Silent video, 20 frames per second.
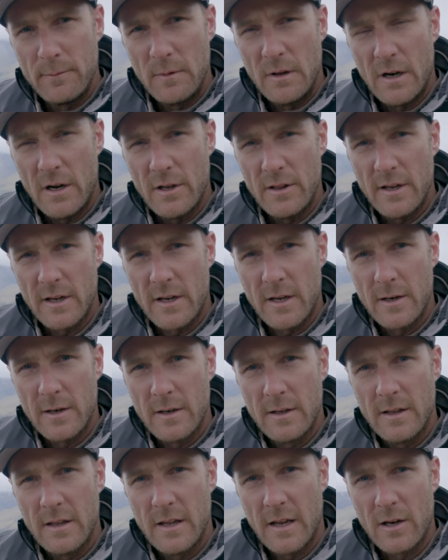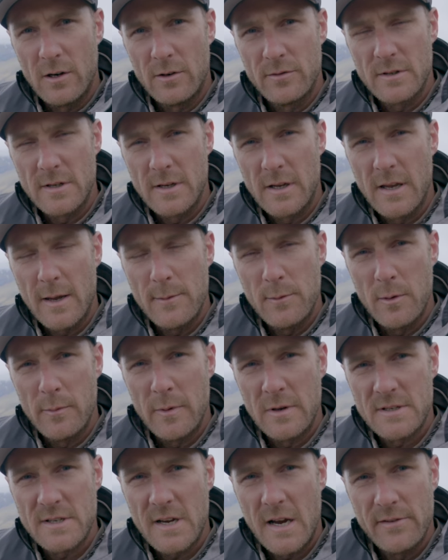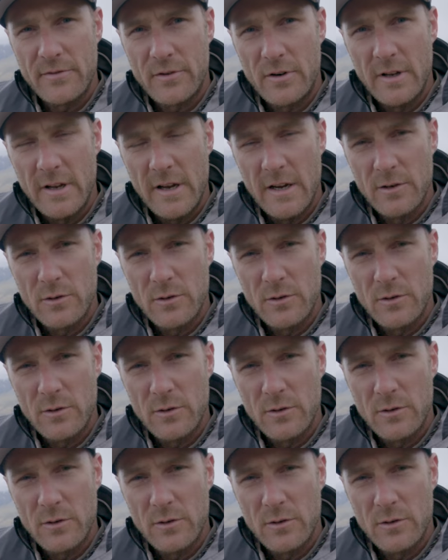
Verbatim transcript: you know, that can obviously keep you a bit safer in the